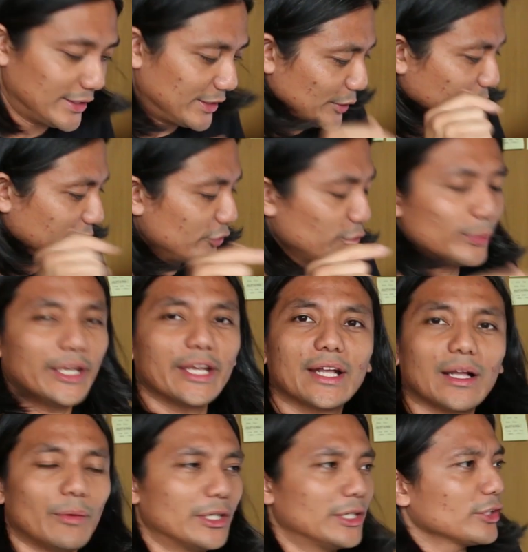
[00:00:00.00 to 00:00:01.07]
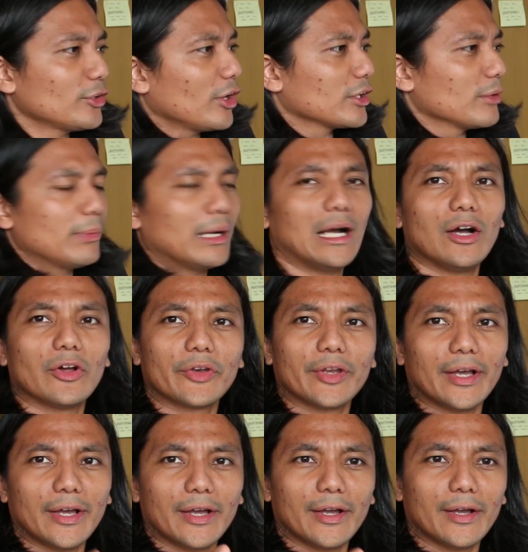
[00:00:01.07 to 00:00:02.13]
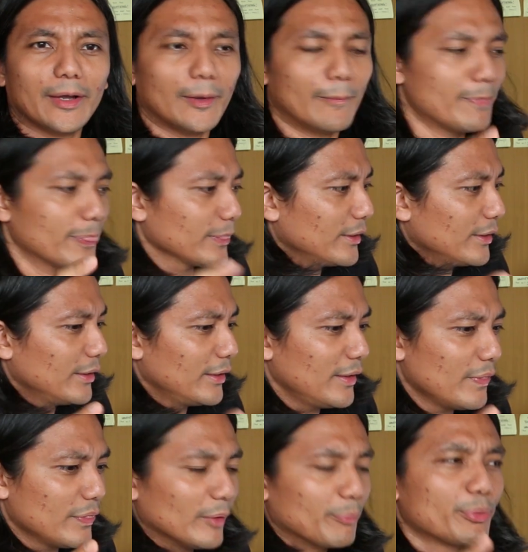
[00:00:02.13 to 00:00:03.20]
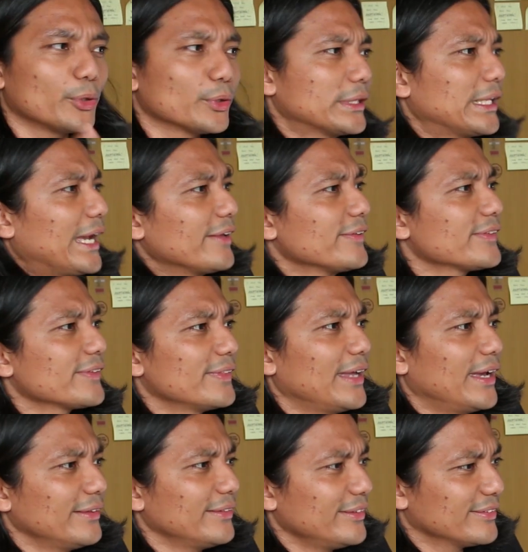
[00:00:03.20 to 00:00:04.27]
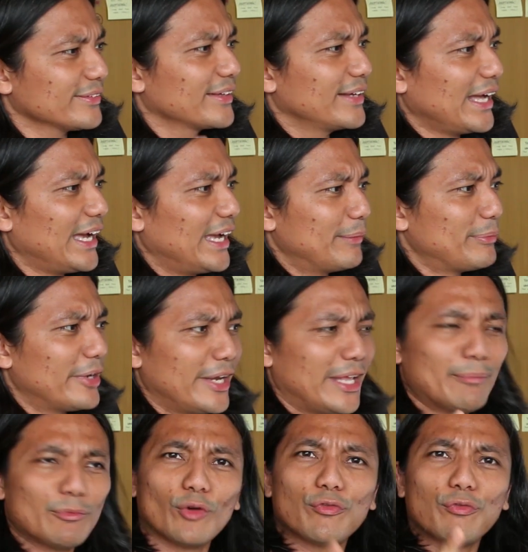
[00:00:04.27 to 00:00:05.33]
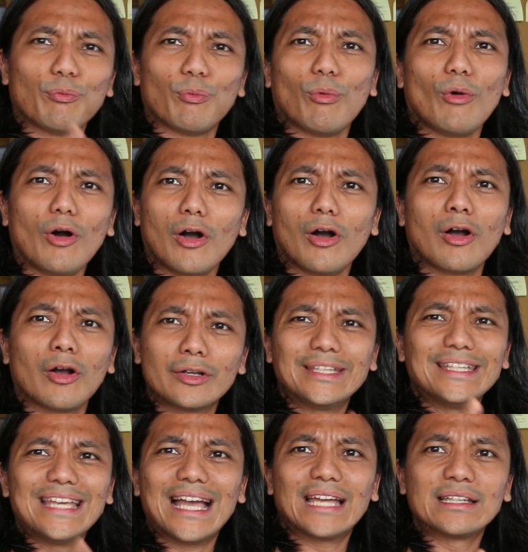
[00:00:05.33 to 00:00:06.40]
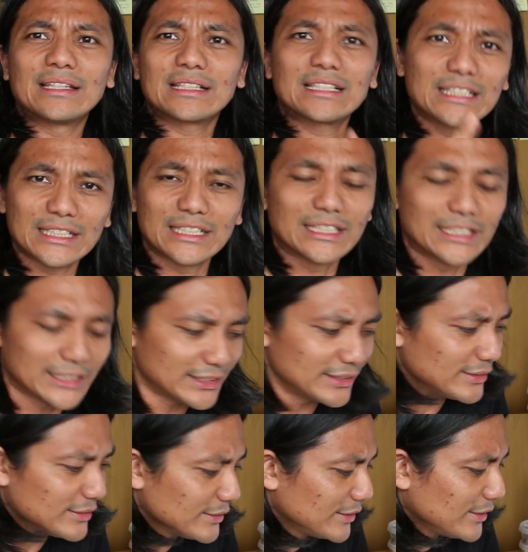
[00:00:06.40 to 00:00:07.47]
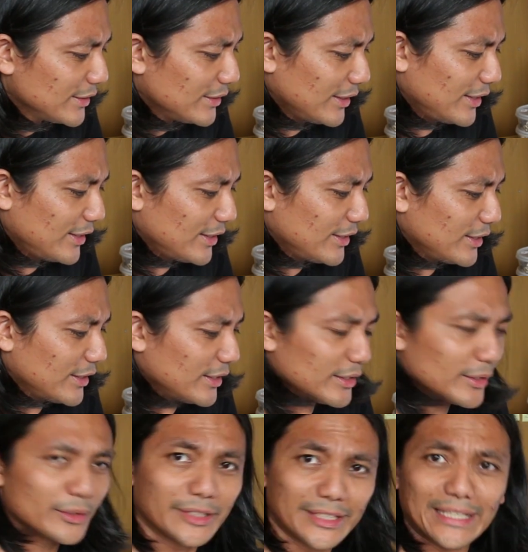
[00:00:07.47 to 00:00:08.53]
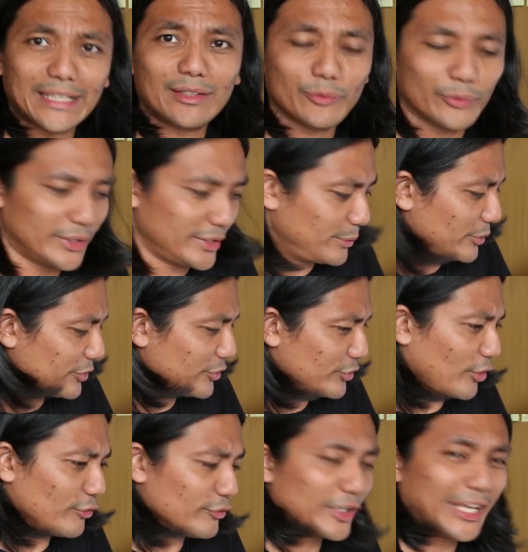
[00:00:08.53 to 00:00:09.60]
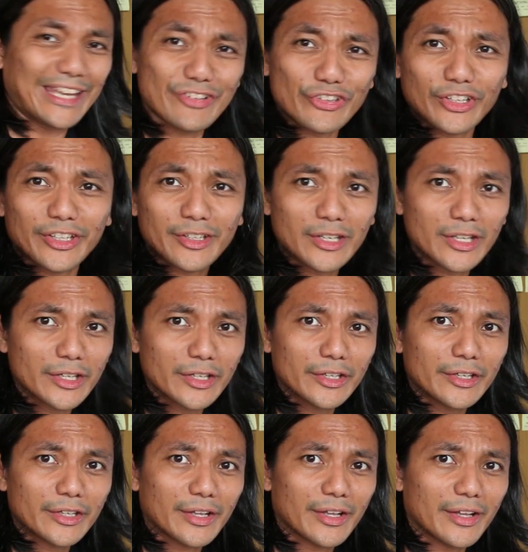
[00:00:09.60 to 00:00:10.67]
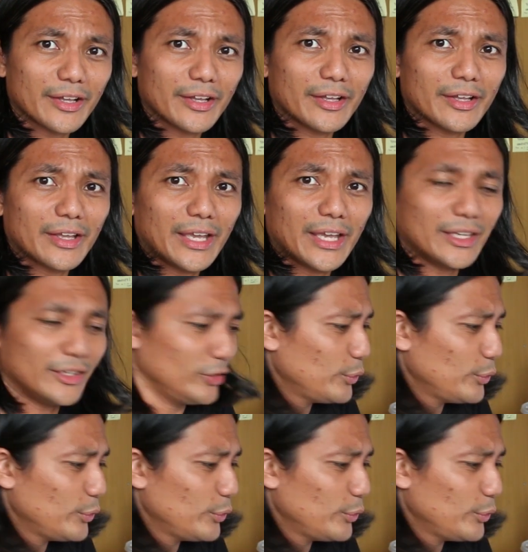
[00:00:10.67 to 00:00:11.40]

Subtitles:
Now this week I want to talk about the protest that this guy by the name of Wong Yan Ke did when it was his convocation at